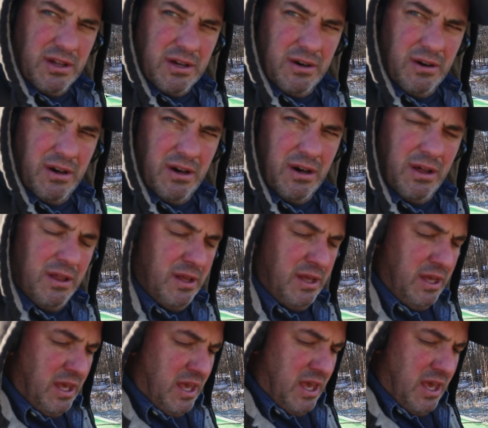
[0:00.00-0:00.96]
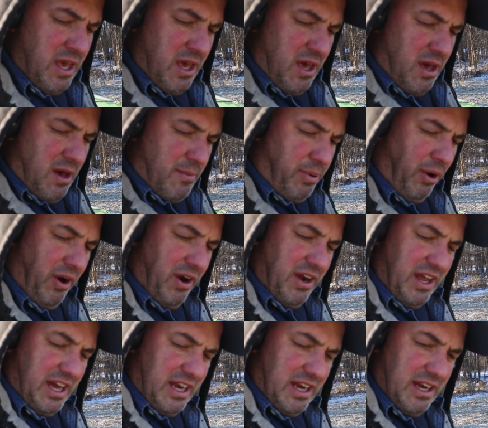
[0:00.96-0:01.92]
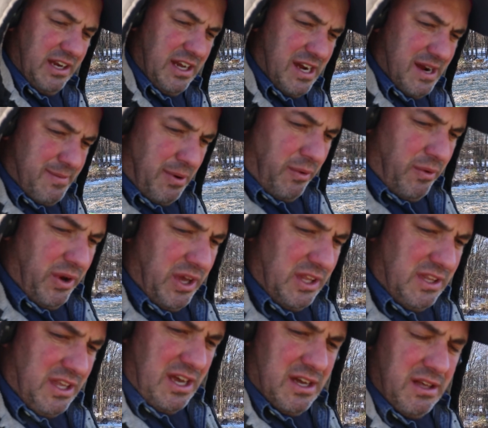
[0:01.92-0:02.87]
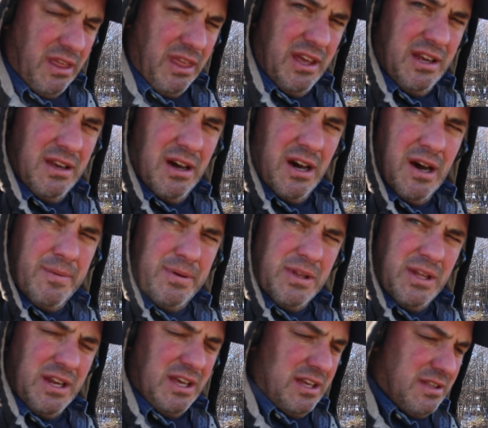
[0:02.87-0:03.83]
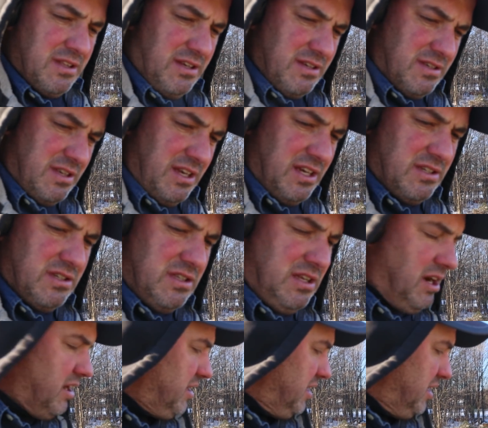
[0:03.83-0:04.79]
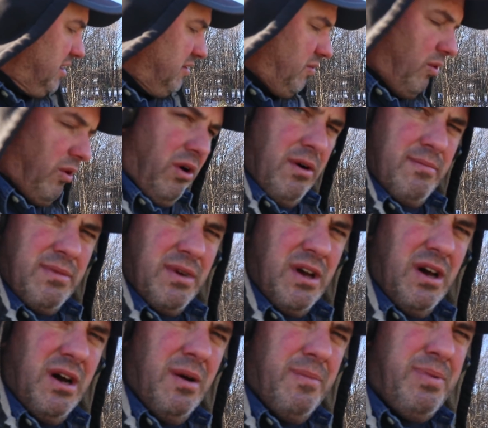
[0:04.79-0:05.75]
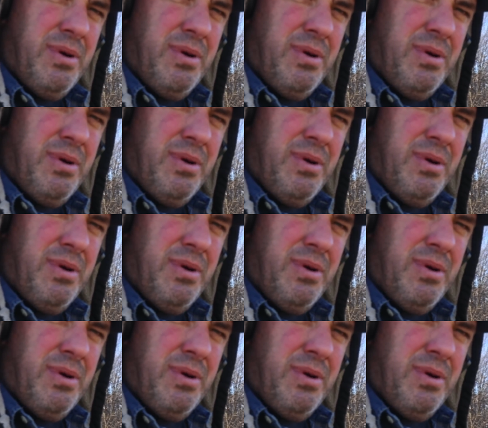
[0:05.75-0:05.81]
oil. Pouring that in there, but we'll get that cleaned up and then get this thing started and warmed up.